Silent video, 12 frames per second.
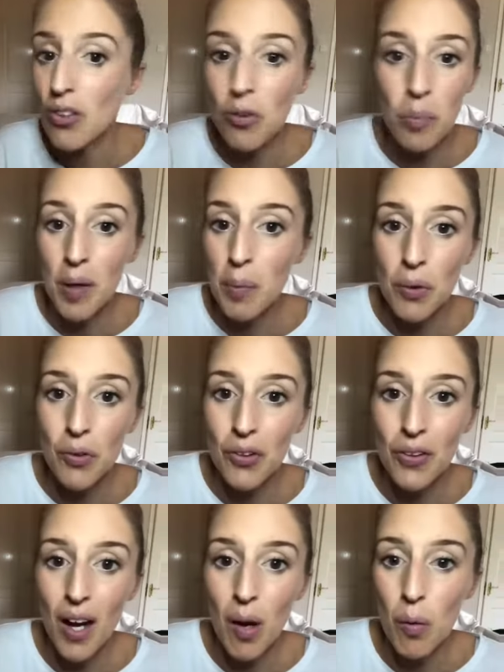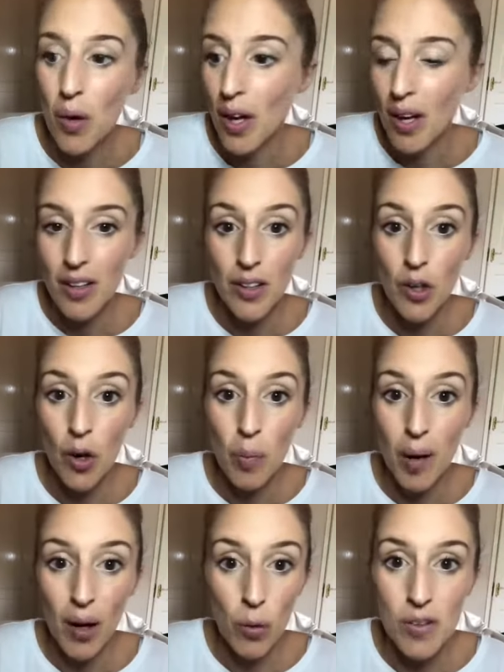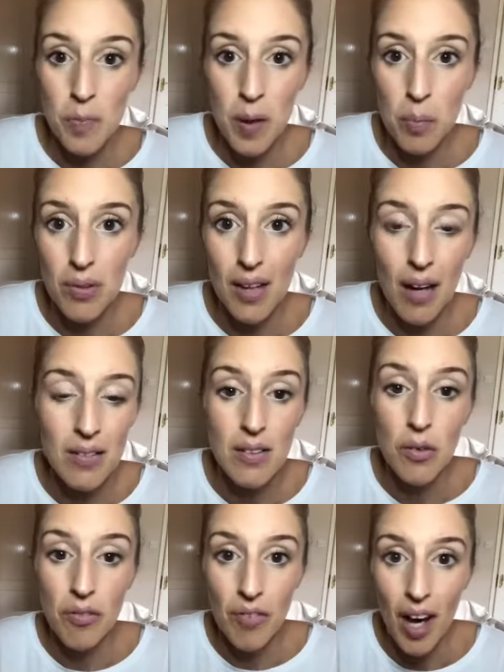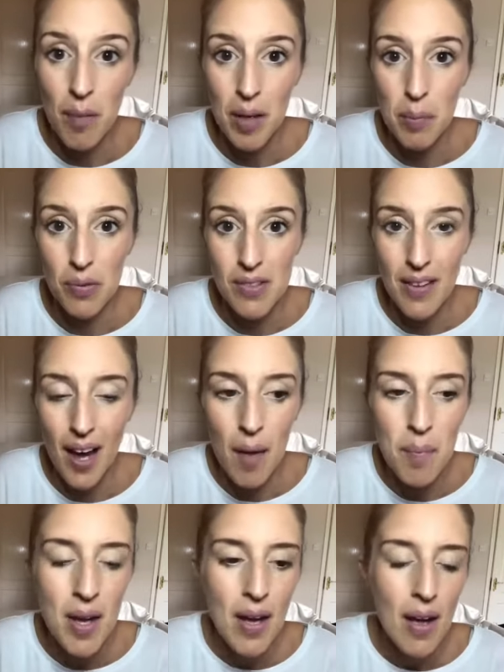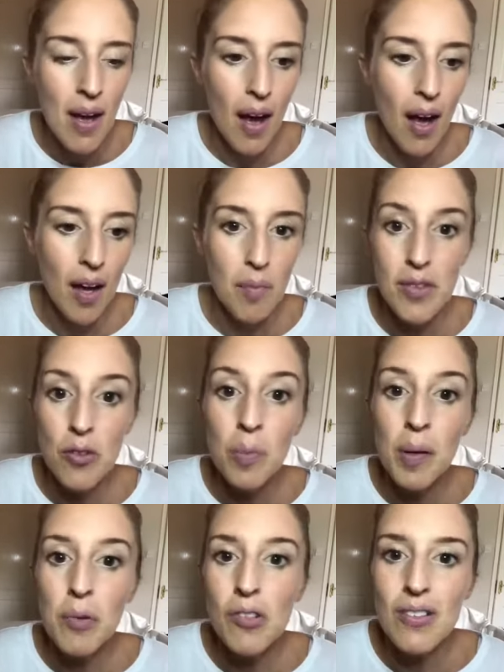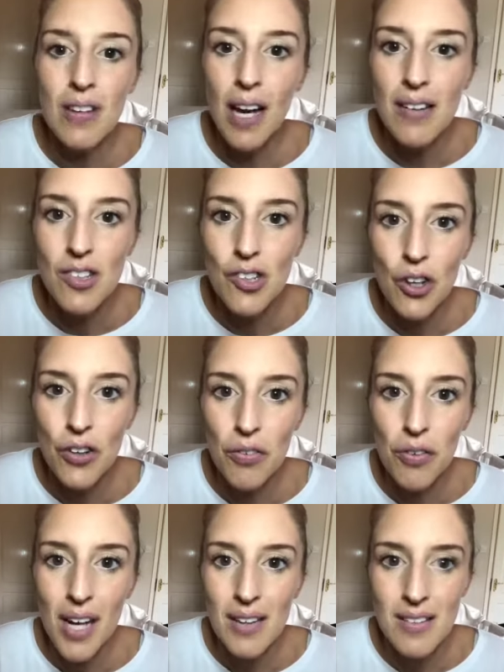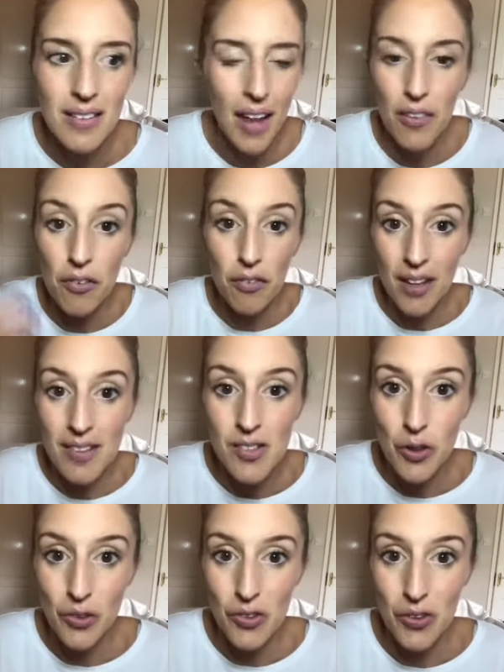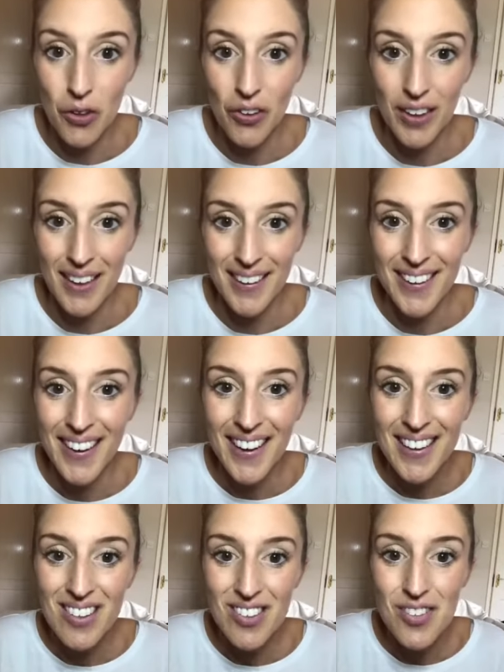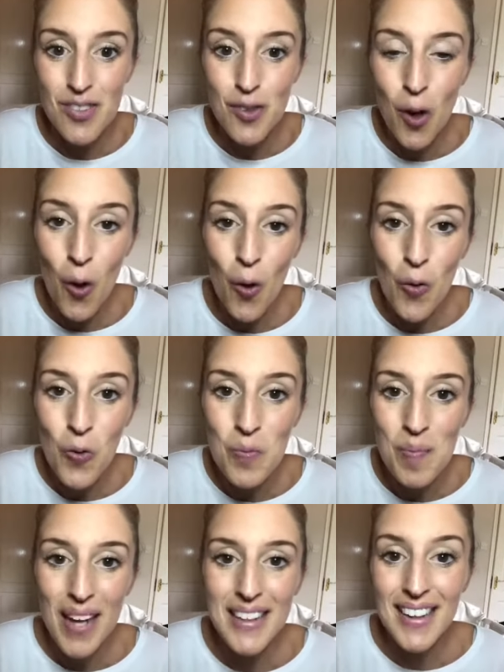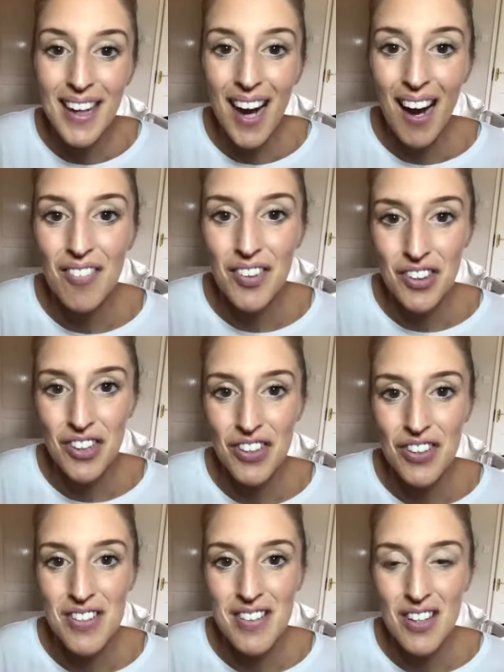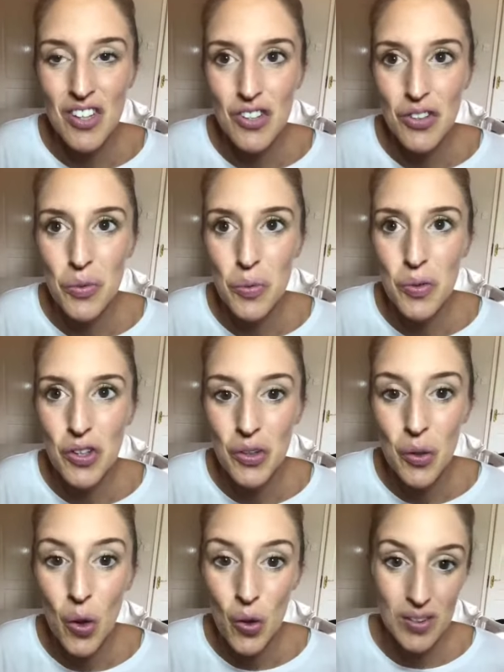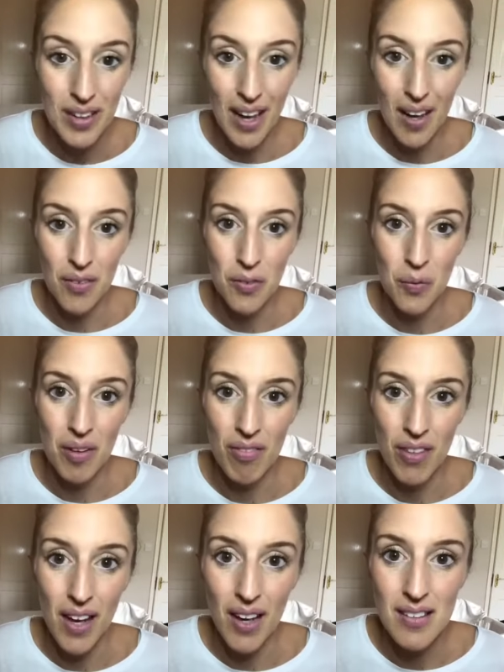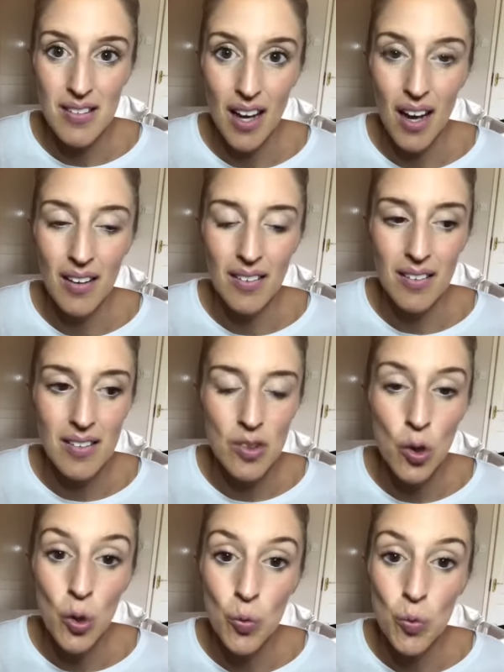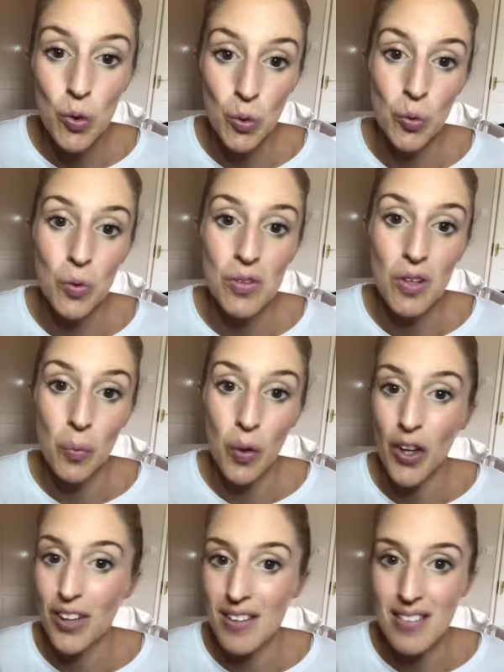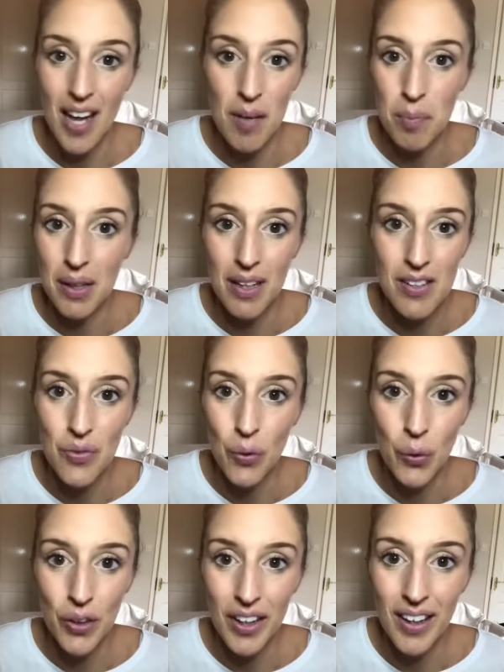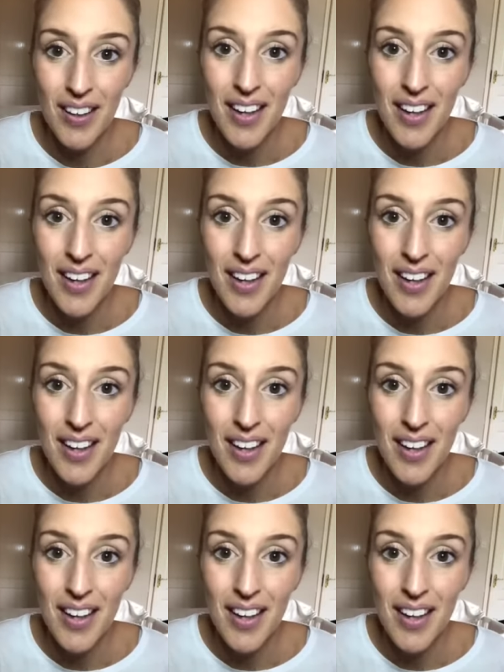Some people do that, you know, by going to people's houses or inviting people to them. Some people just like to show their friends and let their friends do the talking. There's so many avenues that you can go down with this, and there's no rules that we're going to set in place for you.